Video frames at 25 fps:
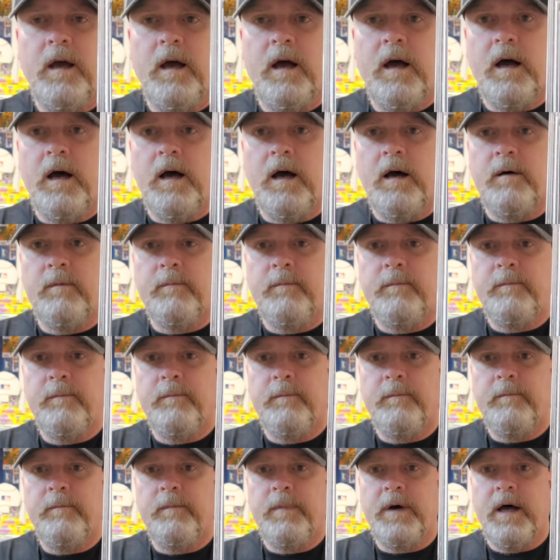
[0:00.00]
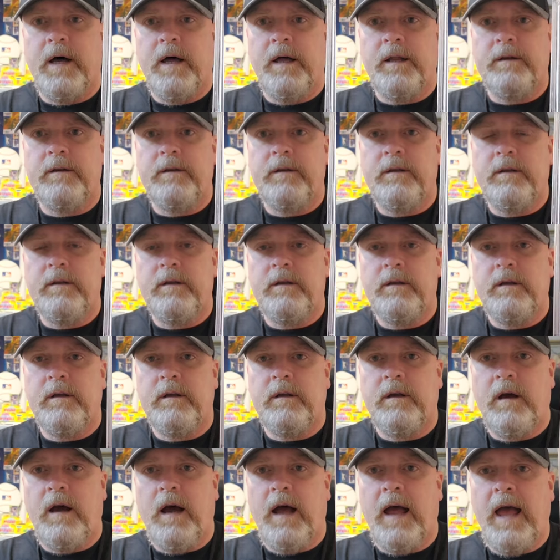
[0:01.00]
But
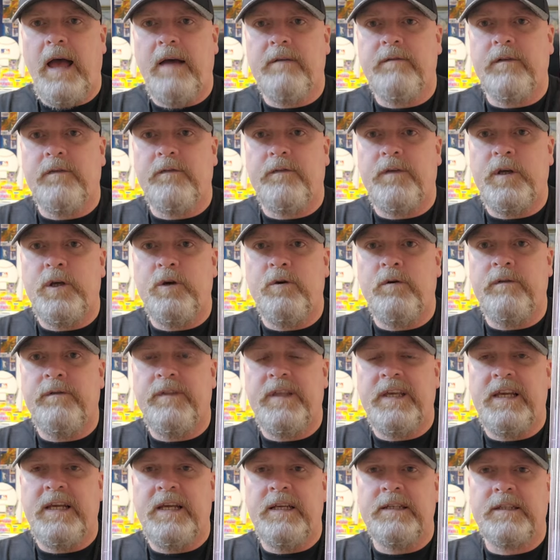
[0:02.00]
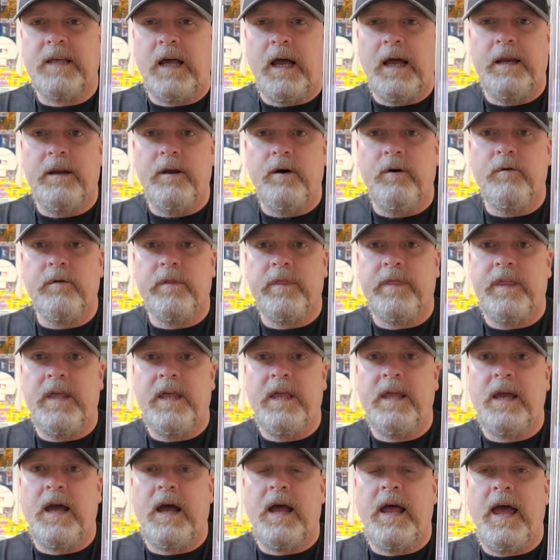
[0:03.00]
I have a few of these. I don't
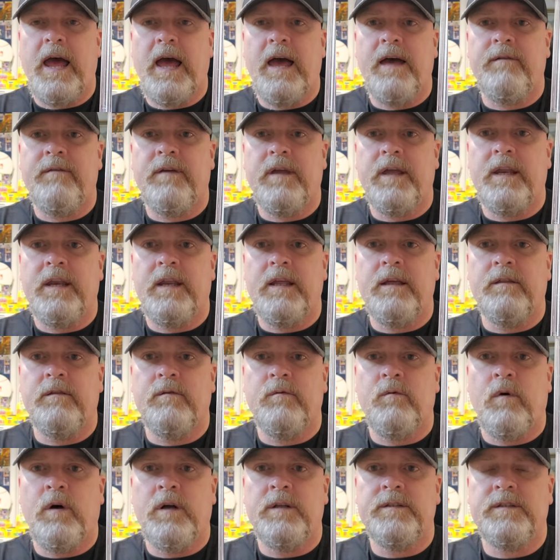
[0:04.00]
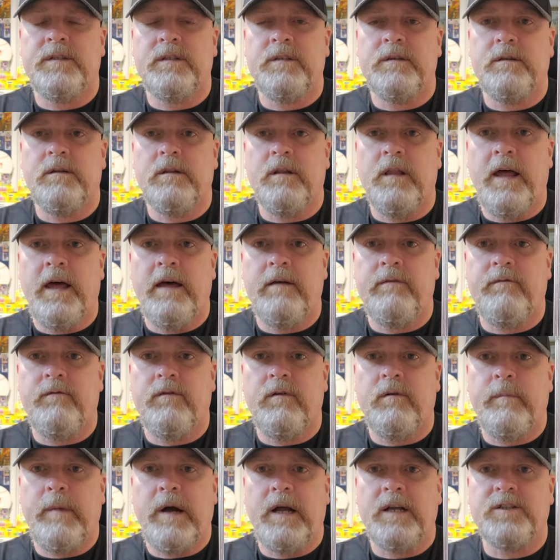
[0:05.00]
think I have any of the ones left
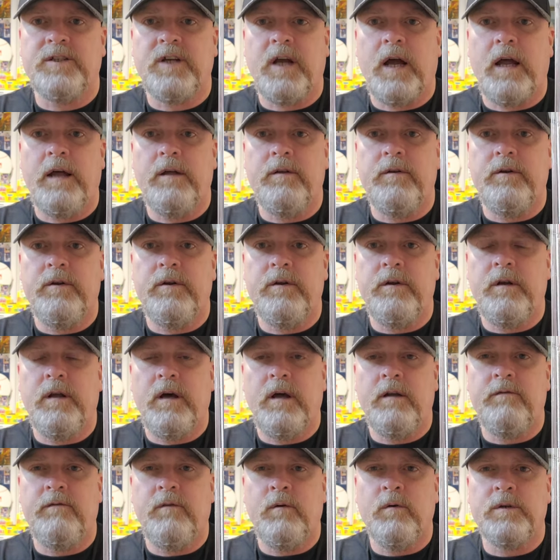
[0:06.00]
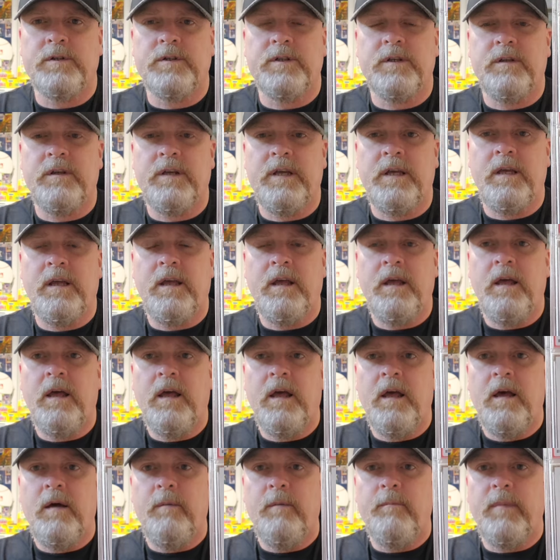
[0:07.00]
from my childhood, unfortunately,
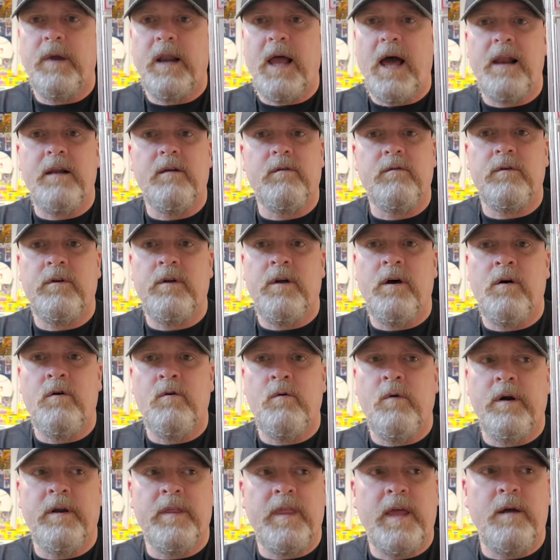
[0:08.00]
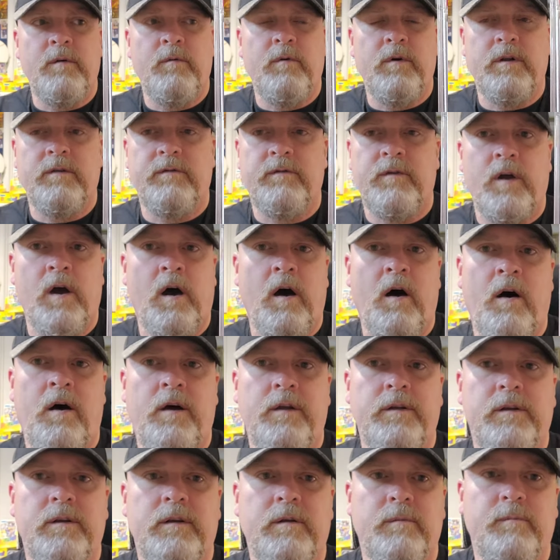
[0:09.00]
but I don't know where they would have
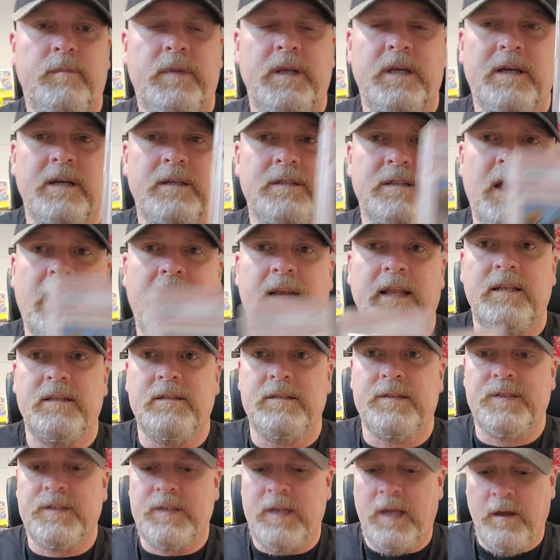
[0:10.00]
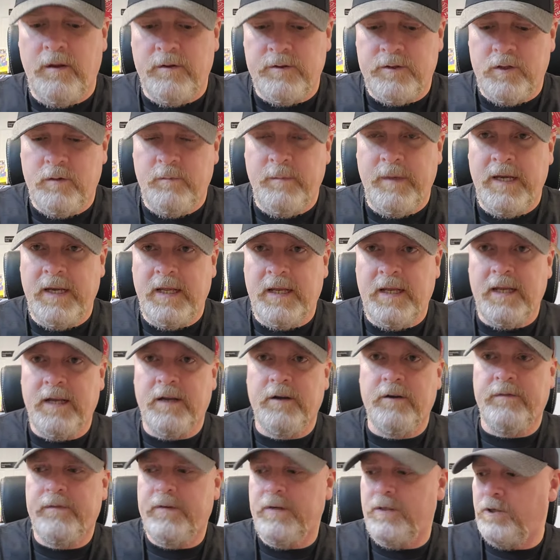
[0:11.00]
gone because I didn't sell too many Ken
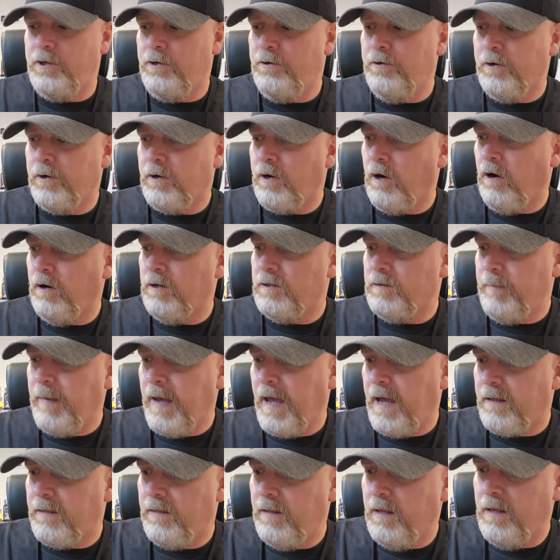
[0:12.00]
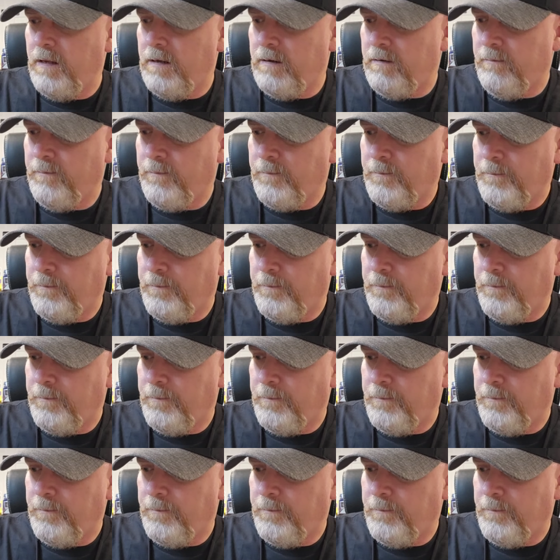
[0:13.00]
Griffey Jr. cards back then.